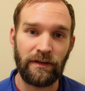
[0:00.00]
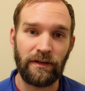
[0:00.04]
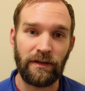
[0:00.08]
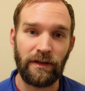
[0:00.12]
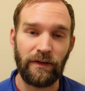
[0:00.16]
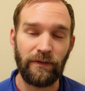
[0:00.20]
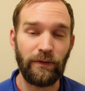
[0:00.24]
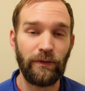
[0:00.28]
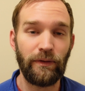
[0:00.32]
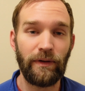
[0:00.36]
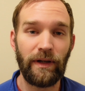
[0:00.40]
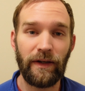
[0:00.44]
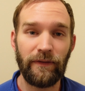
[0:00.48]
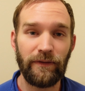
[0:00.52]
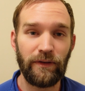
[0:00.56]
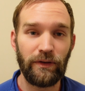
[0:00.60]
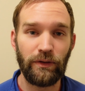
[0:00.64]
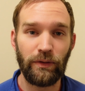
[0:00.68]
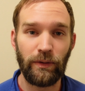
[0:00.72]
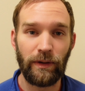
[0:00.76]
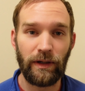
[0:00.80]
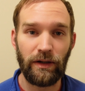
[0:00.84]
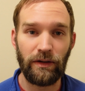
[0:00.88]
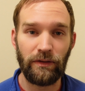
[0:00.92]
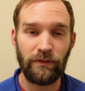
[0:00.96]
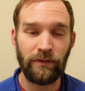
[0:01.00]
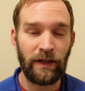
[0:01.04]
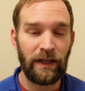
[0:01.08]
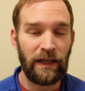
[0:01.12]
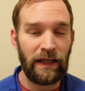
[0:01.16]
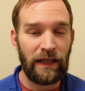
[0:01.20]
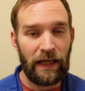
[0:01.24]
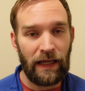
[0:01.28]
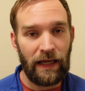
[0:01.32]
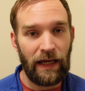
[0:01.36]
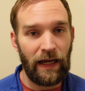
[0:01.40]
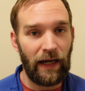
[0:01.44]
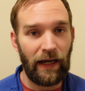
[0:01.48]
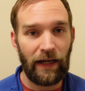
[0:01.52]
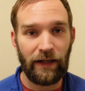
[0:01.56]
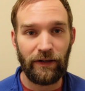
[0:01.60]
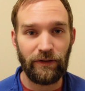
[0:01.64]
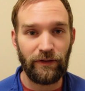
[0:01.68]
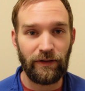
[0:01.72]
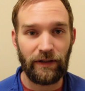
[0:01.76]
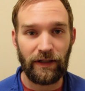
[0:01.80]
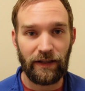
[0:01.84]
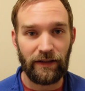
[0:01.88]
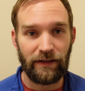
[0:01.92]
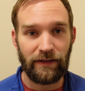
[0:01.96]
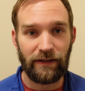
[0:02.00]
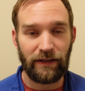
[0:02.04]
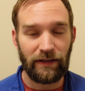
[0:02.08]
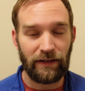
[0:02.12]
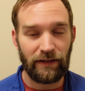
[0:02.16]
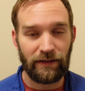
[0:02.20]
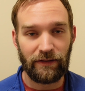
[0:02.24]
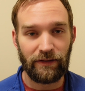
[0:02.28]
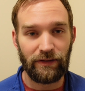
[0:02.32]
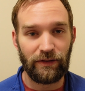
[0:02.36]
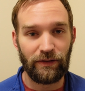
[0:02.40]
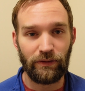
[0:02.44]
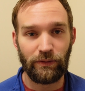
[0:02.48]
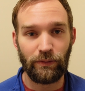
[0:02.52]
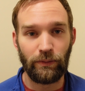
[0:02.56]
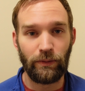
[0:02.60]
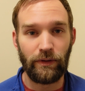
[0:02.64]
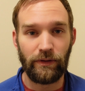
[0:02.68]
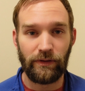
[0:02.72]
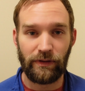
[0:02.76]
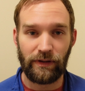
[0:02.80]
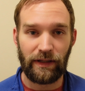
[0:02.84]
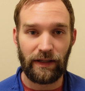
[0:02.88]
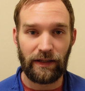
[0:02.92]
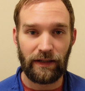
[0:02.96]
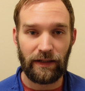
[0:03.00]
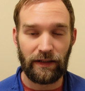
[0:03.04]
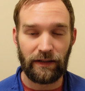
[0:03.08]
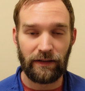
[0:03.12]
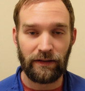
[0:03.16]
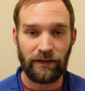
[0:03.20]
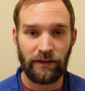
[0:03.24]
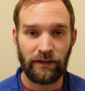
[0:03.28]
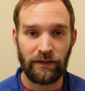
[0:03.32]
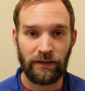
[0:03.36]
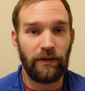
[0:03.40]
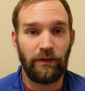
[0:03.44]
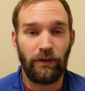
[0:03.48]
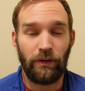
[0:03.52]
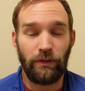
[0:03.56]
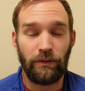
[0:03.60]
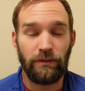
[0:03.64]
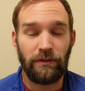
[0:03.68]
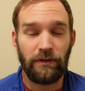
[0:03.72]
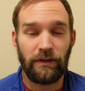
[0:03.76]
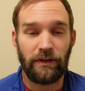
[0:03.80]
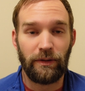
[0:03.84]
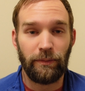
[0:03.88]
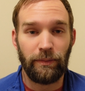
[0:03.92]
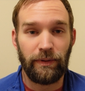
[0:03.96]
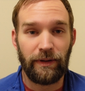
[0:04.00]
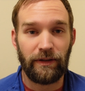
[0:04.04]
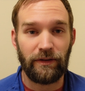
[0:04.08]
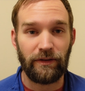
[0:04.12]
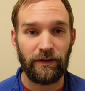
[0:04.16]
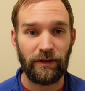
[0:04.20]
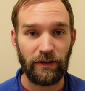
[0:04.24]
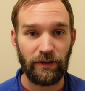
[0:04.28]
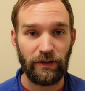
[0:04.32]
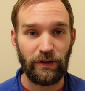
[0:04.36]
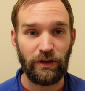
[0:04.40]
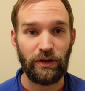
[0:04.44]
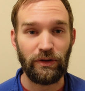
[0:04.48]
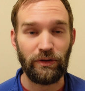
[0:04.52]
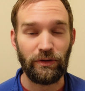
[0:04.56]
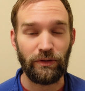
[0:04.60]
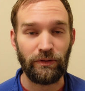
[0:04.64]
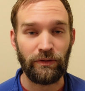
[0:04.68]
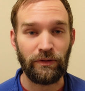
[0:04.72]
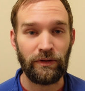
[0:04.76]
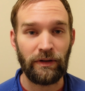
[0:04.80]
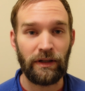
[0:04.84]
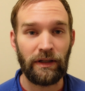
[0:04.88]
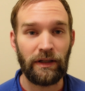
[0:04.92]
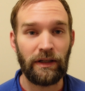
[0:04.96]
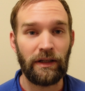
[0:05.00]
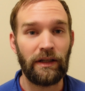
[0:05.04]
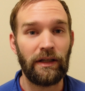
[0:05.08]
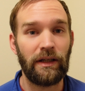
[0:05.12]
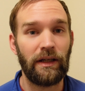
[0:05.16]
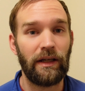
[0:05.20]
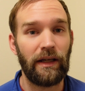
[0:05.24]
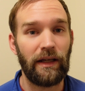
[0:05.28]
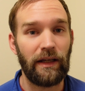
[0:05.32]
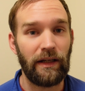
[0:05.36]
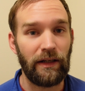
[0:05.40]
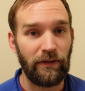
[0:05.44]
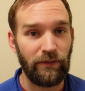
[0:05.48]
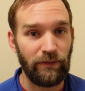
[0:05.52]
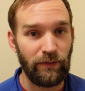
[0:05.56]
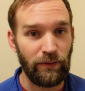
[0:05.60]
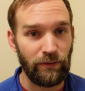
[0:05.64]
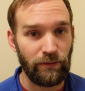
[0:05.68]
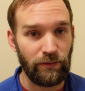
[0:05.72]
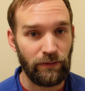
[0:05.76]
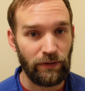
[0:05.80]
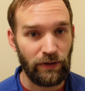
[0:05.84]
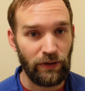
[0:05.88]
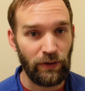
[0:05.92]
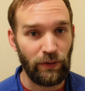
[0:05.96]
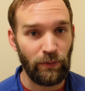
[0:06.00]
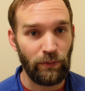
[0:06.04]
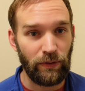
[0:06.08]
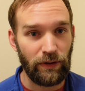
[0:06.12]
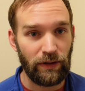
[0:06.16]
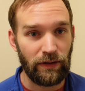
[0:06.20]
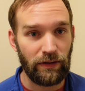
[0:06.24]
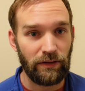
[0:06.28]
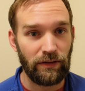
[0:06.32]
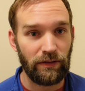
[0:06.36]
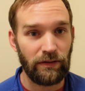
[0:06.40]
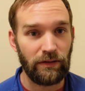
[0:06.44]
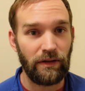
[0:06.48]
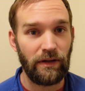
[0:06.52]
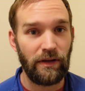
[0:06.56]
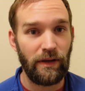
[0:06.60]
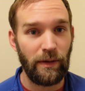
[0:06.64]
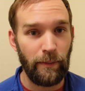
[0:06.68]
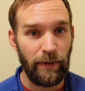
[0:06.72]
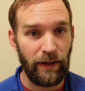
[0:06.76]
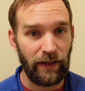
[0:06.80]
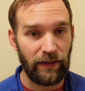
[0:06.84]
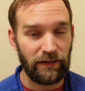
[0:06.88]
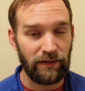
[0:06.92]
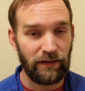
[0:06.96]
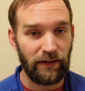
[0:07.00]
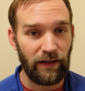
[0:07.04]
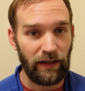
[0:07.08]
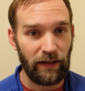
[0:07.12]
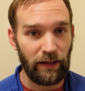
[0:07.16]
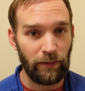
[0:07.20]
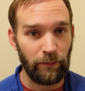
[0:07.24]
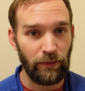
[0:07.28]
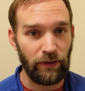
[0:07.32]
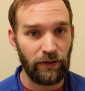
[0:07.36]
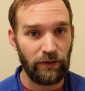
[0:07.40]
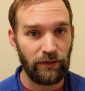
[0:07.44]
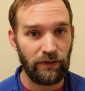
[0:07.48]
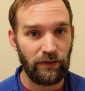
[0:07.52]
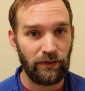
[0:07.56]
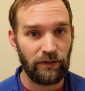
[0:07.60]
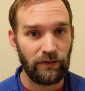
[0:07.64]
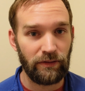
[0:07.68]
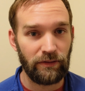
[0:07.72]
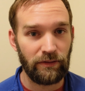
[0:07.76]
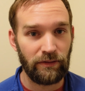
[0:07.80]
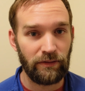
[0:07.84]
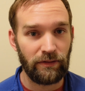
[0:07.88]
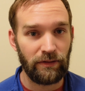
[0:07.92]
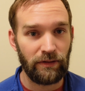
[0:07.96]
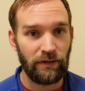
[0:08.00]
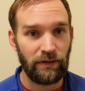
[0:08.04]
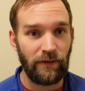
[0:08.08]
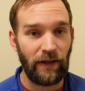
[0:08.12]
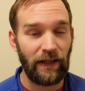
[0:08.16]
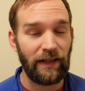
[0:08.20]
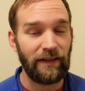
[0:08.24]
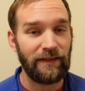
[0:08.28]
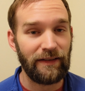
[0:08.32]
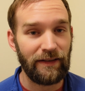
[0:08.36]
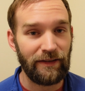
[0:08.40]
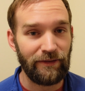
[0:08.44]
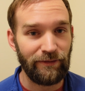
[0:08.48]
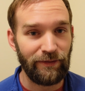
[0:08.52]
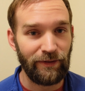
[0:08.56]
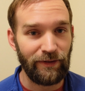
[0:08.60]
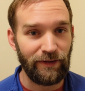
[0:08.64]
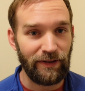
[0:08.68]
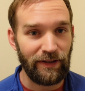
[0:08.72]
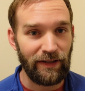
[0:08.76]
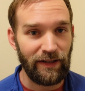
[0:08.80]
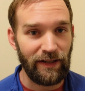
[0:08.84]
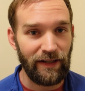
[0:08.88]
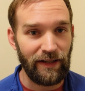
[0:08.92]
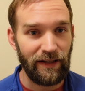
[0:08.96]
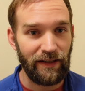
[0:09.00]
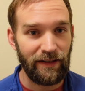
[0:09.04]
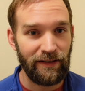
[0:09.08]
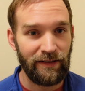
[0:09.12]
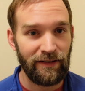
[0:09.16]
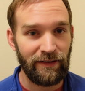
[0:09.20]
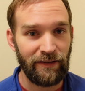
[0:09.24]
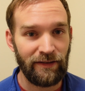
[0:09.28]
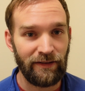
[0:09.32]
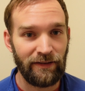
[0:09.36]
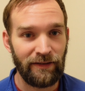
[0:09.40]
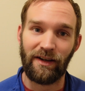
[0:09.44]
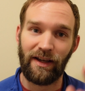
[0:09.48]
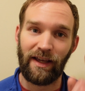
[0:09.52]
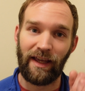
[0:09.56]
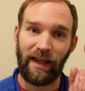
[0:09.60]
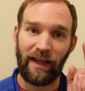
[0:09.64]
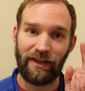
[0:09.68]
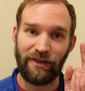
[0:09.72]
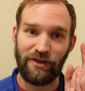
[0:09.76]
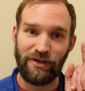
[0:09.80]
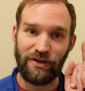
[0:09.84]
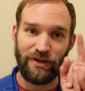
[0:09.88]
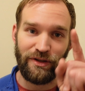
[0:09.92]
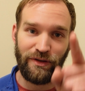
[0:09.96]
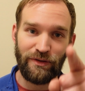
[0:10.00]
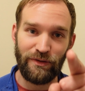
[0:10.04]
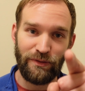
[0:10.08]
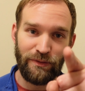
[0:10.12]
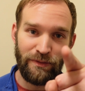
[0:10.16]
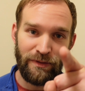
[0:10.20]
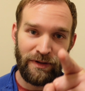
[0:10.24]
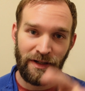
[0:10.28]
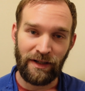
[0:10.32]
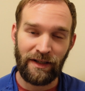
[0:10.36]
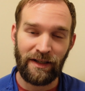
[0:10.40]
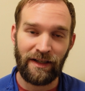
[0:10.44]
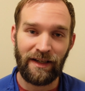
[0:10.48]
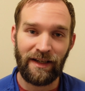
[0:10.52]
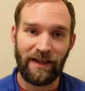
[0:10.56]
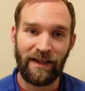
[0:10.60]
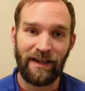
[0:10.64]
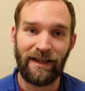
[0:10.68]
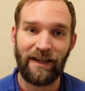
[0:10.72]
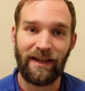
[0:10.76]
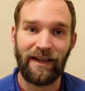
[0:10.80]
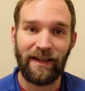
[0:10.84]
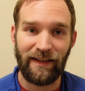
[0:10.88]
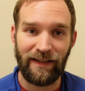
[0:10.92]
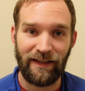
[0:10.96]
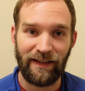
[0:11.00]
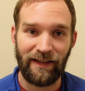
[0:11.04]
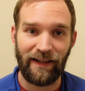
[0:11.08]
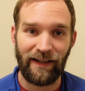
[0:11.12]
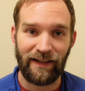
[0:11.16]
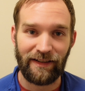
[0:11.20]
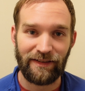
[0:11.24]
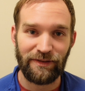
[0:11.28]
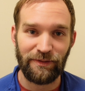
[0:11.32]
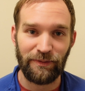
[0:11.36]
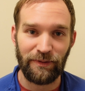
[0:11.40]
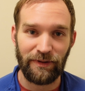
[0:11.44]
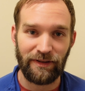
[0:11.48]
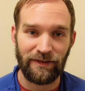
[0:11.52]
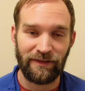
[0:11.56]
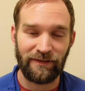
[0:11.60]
If you have the 12, I do not think this is worth getting. It totally depends on you and if you really want the best cameras. That's it for today. Catch you in the next one.